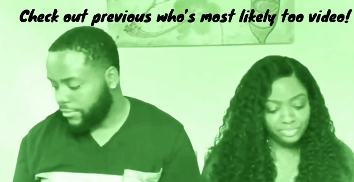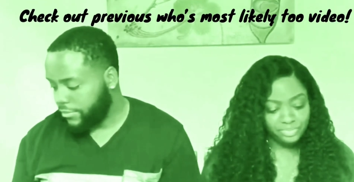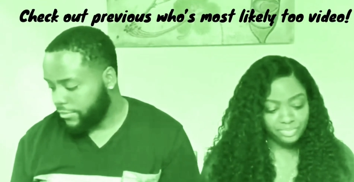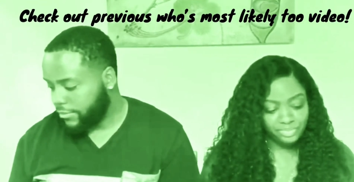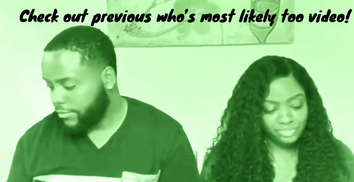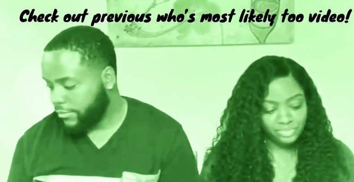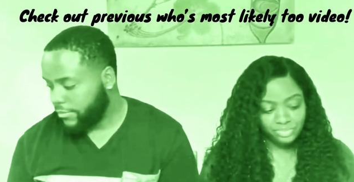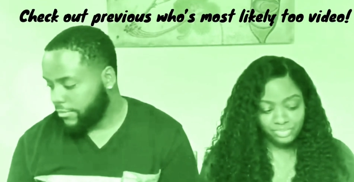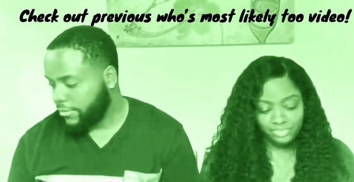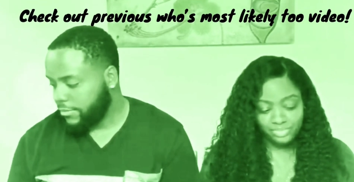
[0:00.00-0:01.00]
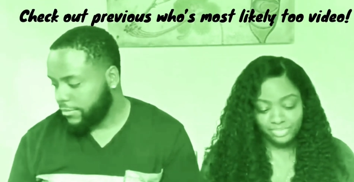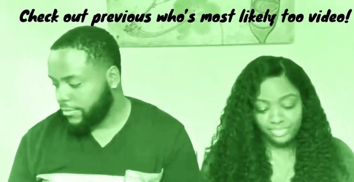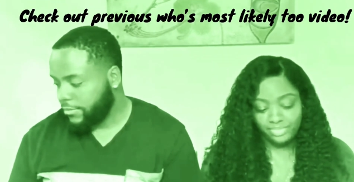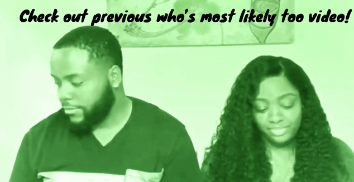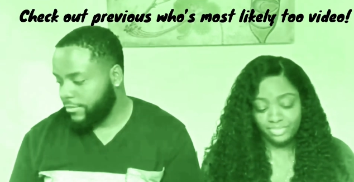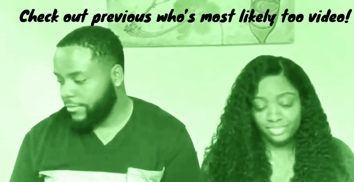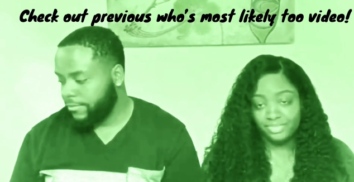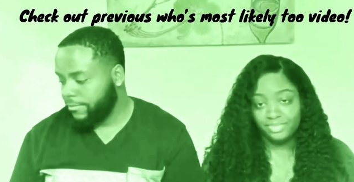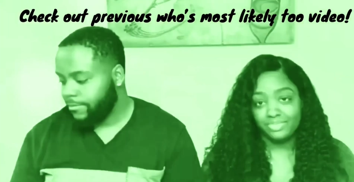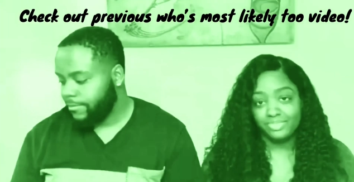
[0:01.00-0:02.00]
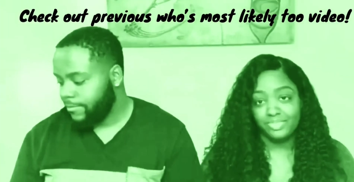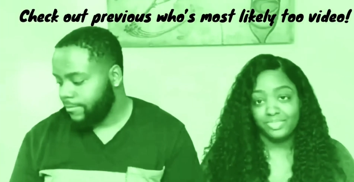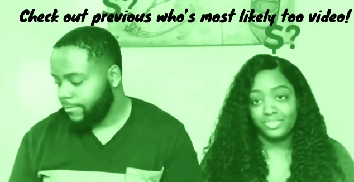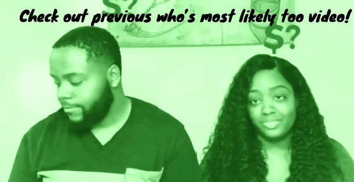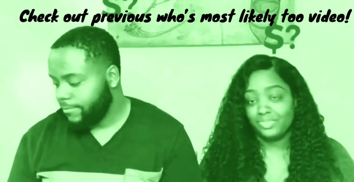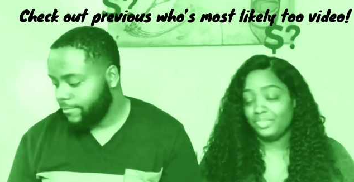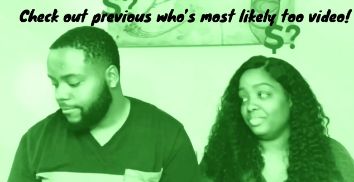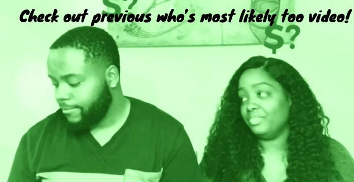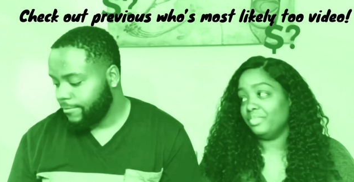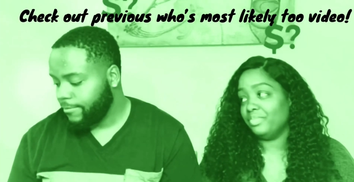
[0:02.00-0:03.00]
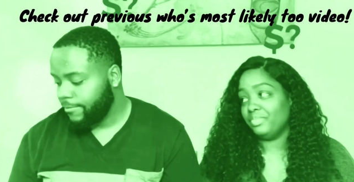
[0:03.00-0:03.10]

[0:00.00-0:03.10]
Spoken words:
Nobody speaks.